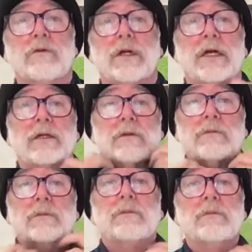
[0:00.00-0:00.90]
over your head
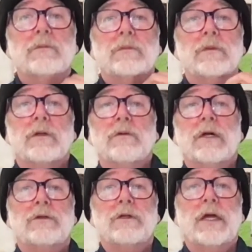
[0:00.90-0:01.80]
and
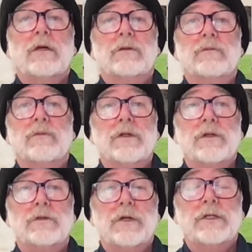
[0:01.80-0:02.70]
around your neck with
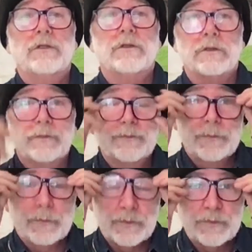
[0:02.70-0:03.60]
your treasures.
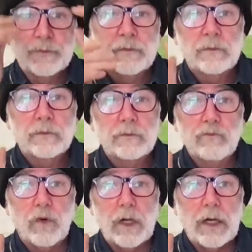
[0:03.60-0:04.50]

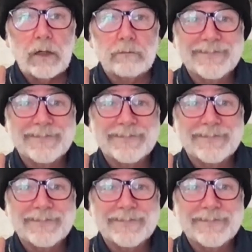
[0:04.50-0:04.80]
Voila.